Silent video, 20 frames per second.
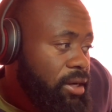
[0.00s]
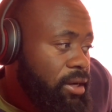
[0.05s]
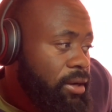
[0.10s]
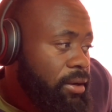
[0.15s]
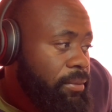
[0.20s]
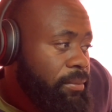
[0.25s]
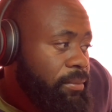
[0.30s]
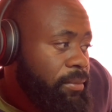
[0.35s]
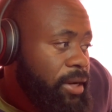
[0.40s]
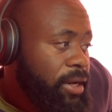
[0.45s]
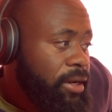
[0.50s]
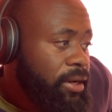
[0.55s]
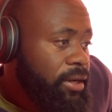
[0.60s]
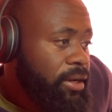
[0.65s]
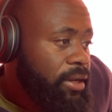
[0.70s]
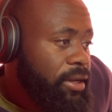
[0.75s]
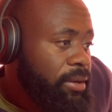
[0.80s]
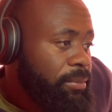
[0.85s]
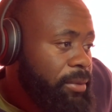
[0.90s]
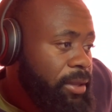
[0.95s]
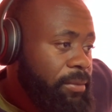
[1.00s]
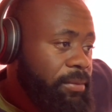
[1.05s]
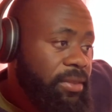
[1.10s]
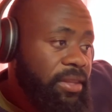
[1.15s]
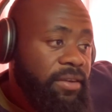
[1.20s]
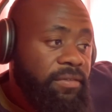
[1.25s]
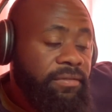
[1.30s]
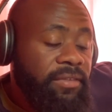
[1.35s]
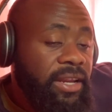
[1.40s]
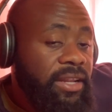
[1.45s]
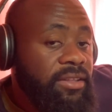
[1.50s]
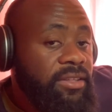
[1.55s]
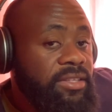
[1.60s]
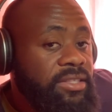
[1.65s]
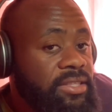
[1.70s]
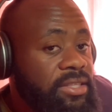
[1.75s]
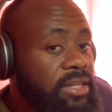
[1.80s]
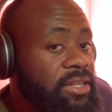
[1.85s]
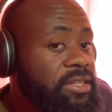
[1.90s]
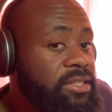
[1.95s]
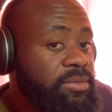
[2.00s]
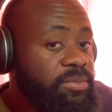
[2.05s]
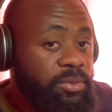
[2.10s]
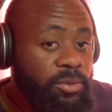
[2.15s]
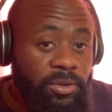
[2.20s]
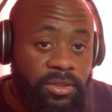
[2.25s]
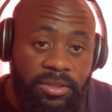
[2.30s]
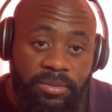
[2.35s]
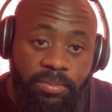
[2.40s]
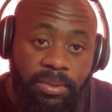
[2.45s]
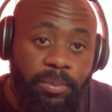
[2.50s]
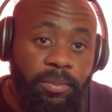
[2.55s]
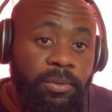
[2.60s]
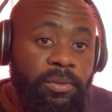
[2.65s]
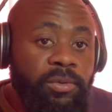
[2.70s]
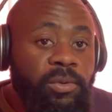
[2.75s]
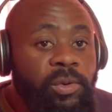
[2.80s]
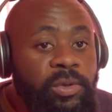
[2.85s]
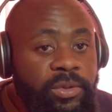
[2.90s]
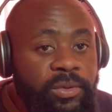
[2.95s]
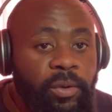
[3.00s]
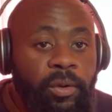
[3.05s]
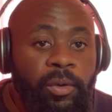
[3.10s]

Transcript: And maybe they've done their studies, because people also